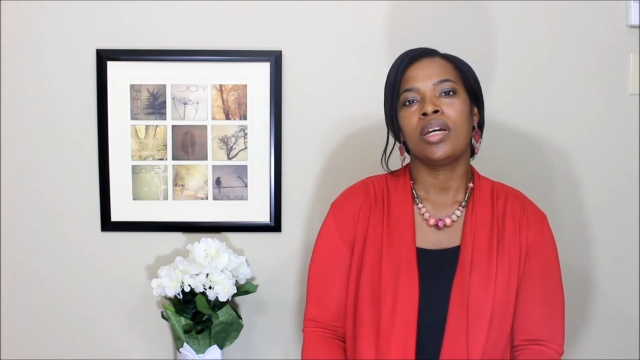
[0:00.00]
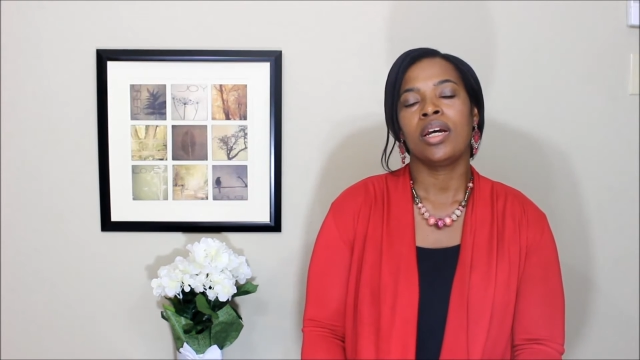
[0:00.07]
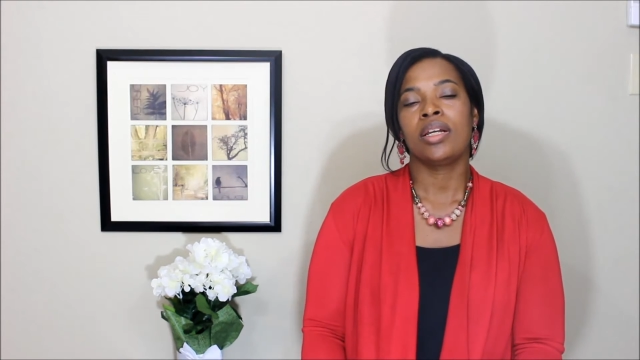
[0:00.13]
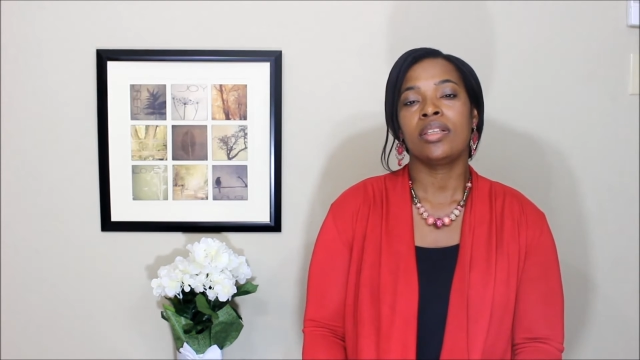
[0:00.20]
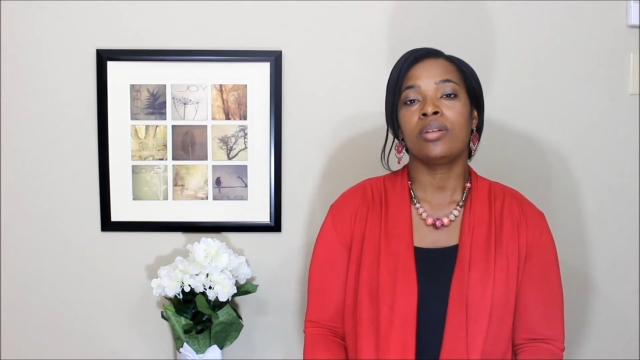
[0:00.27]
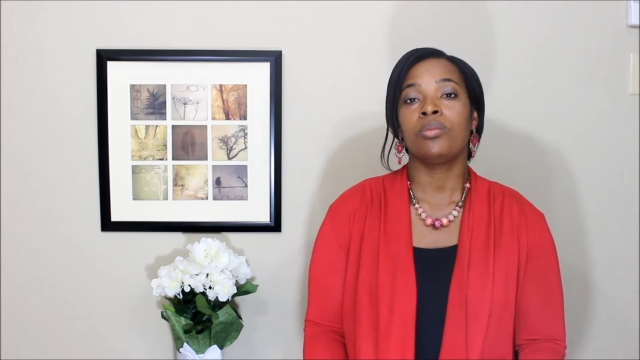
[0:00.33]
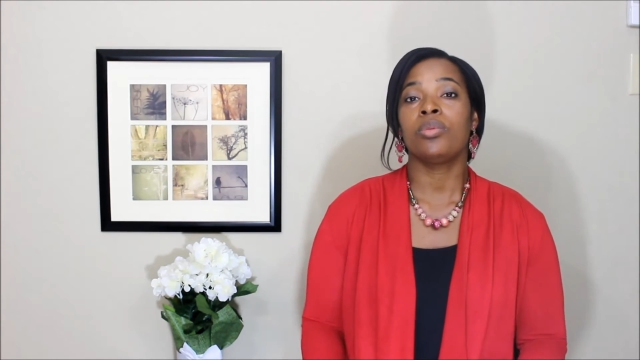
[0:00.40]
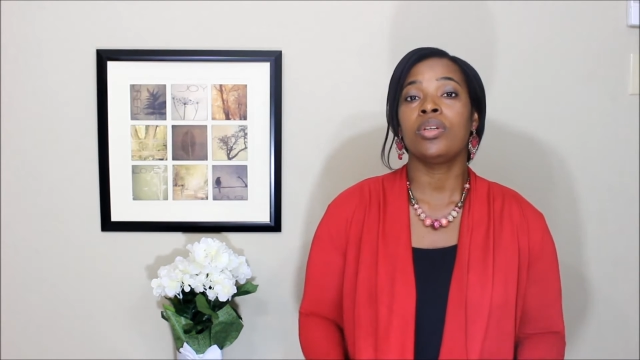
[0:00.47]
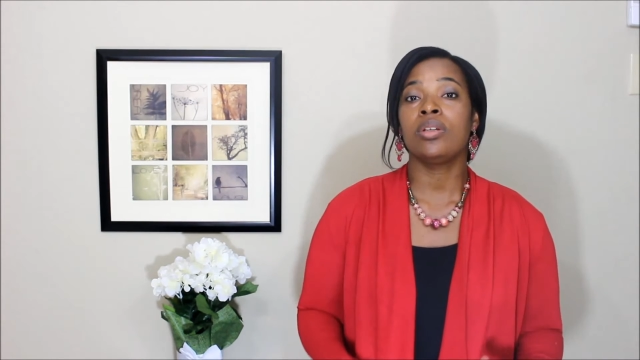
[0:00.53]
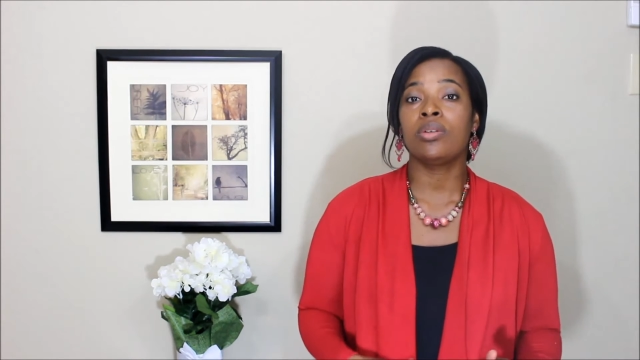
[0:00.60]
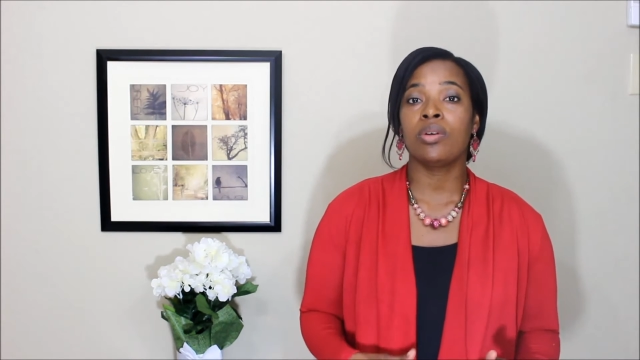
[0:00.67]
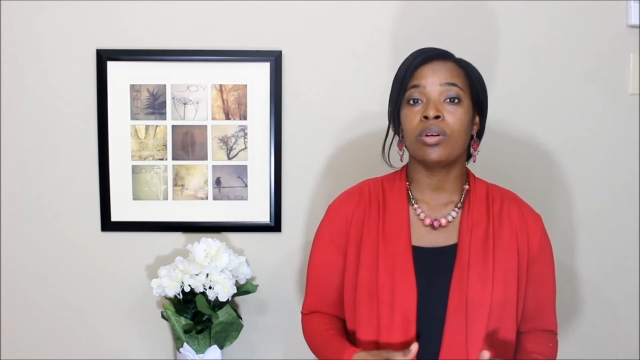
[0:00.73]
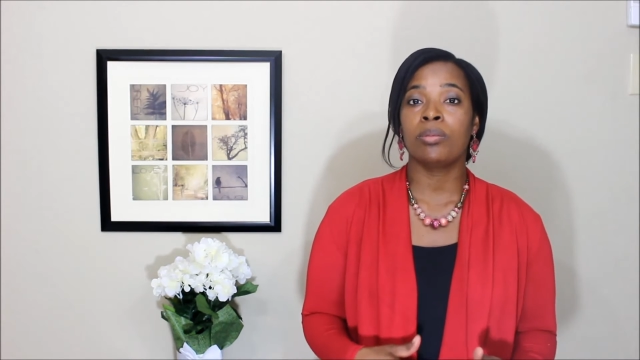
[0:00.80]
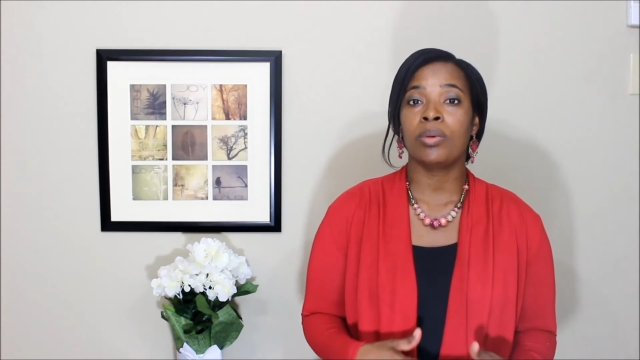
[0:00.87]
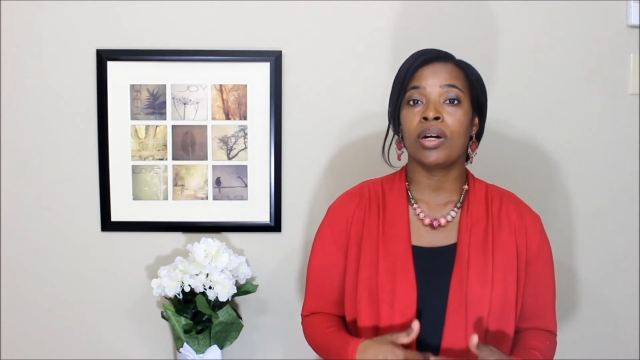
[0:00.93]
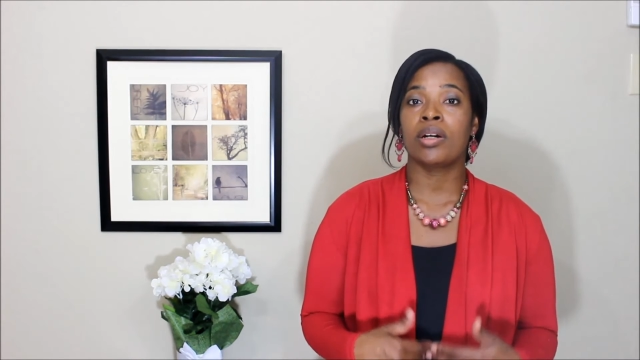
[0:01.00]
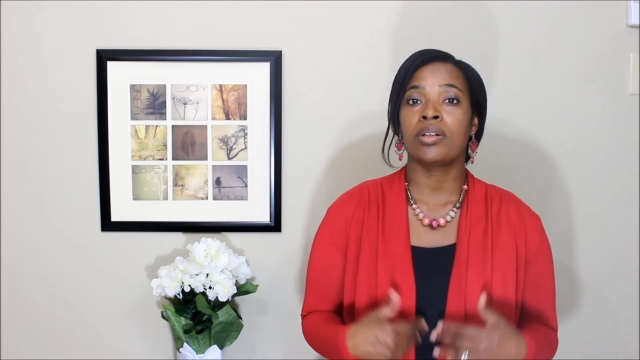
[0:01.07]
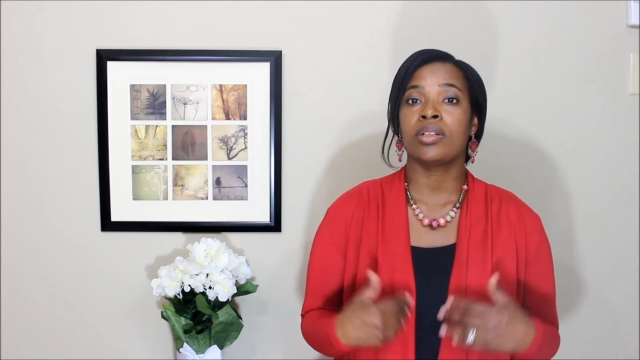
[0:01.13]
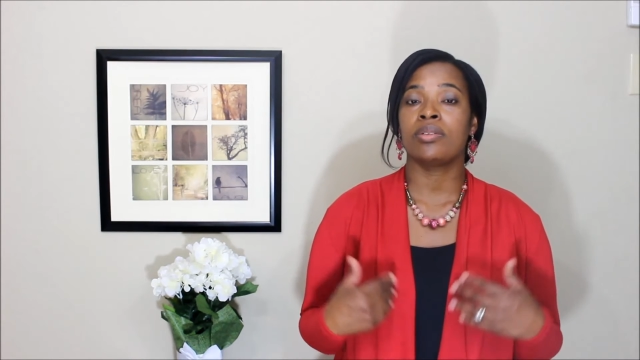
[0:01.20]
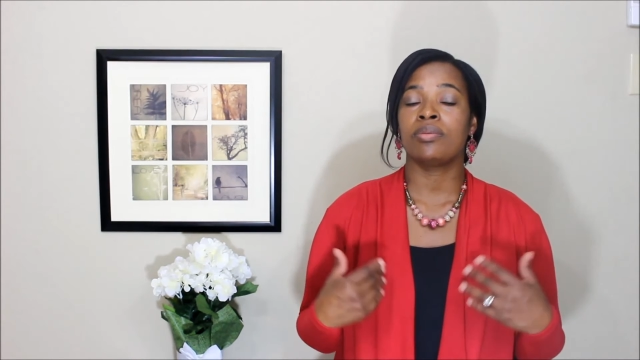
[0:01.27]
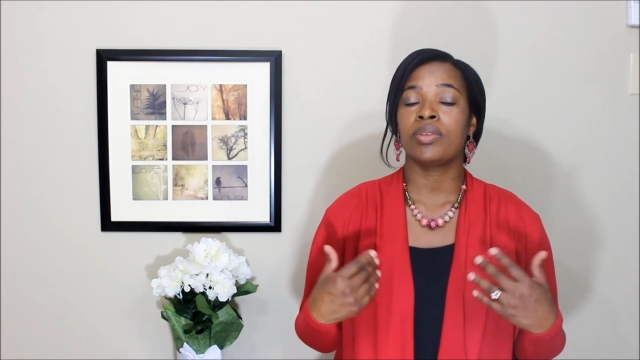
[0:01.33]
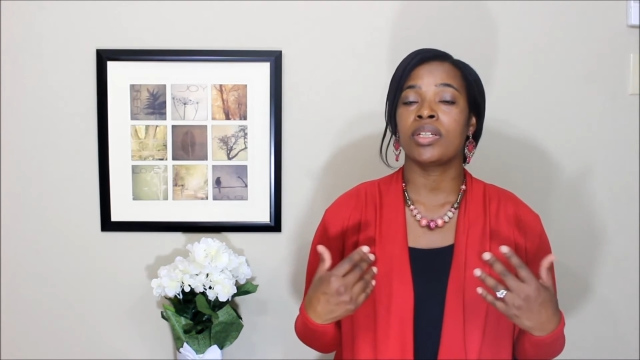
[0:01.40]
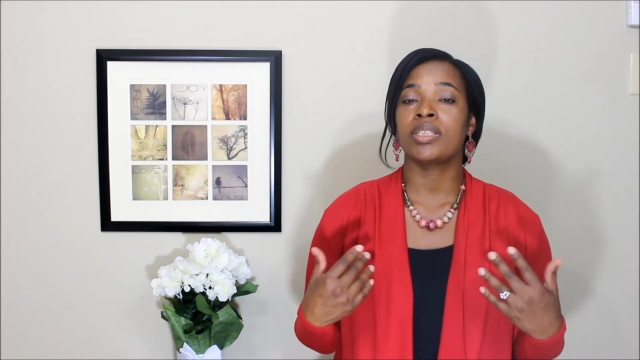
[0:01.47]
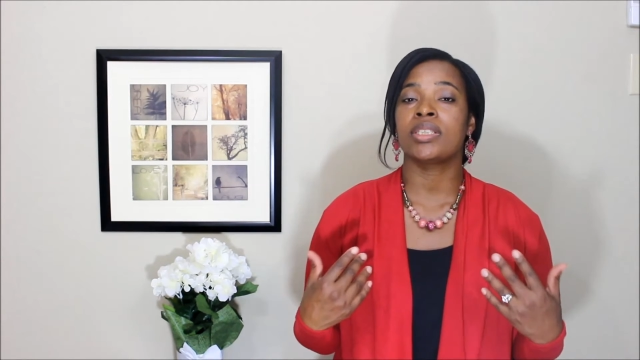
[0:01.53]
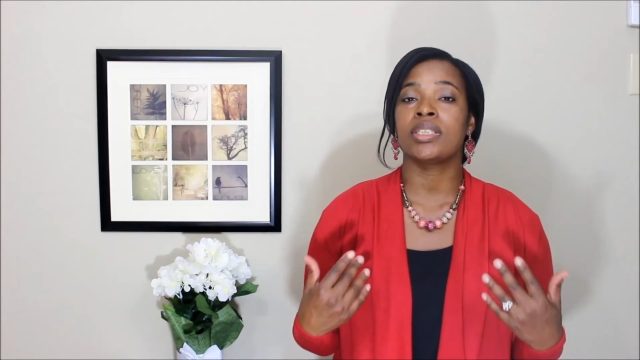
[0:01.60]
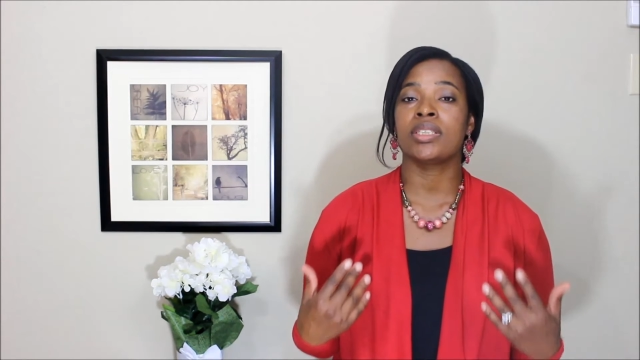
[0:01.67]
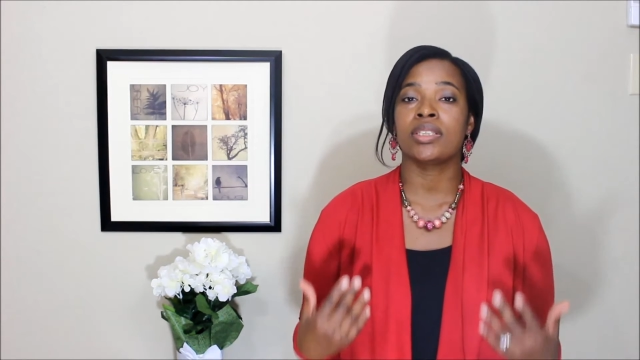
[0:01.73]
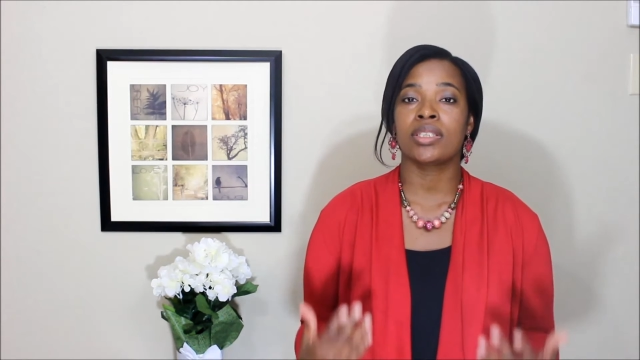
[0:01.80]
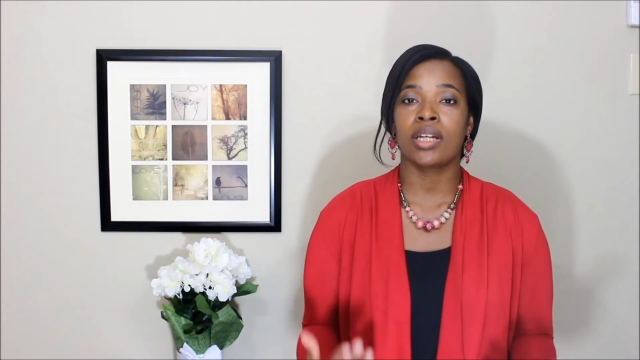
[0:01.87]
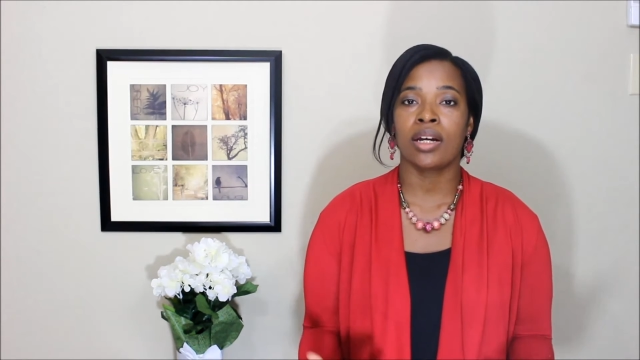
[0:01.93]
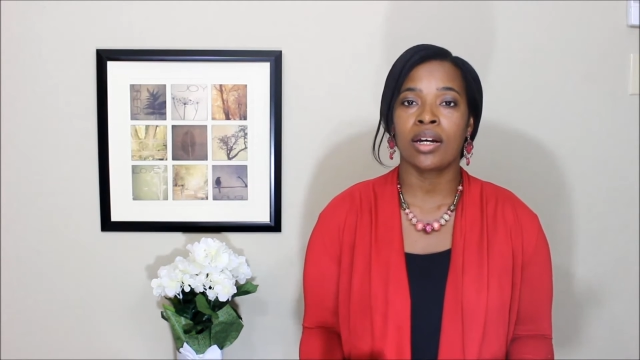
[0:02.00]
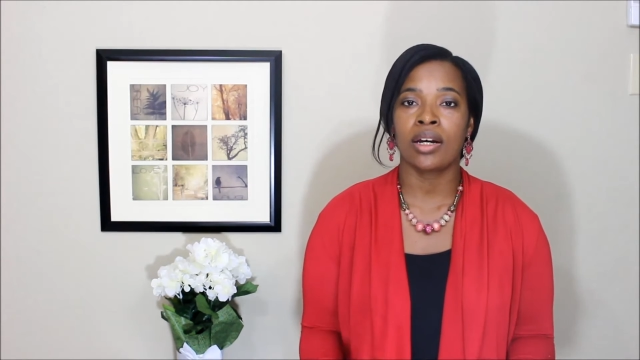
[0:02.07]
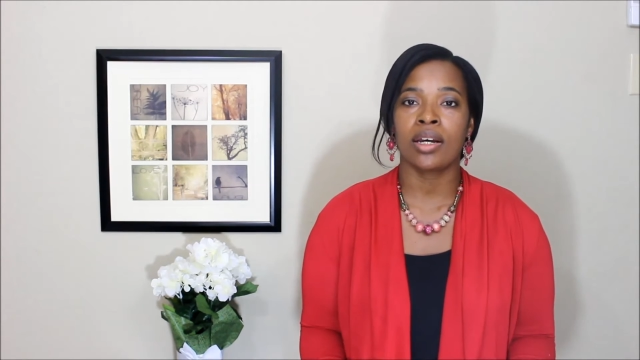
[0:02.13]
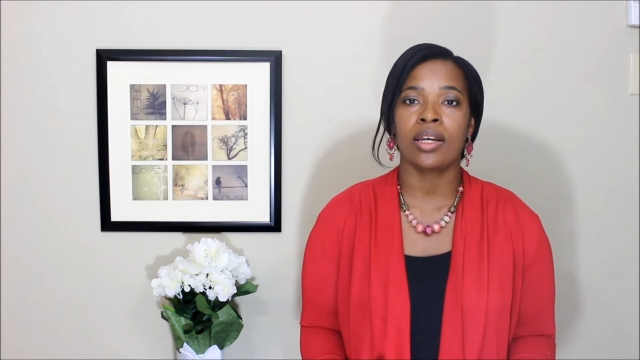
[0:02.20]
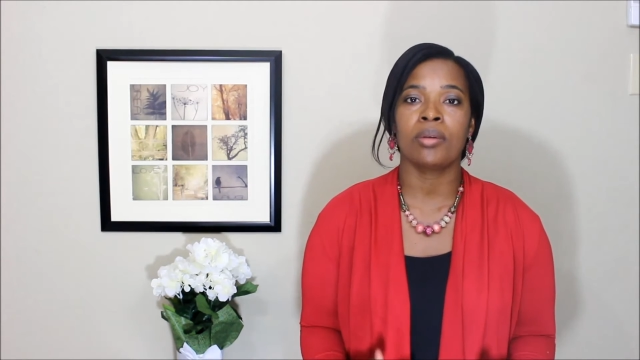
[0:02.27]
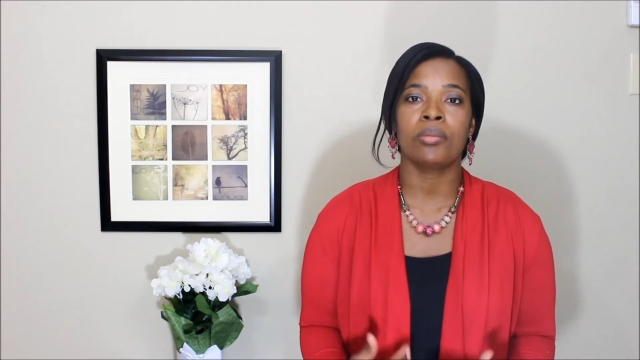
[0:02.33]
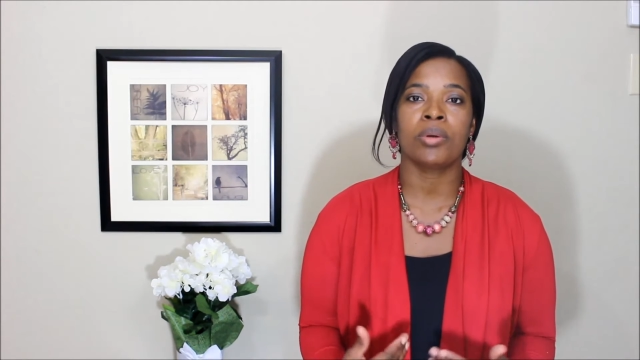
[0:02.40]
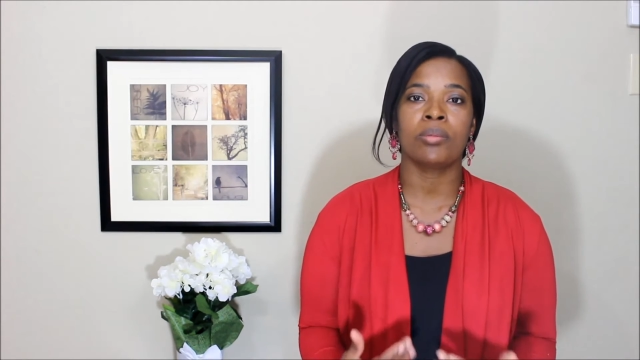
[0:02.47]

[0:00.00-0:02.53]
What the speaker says: And then we go about investing time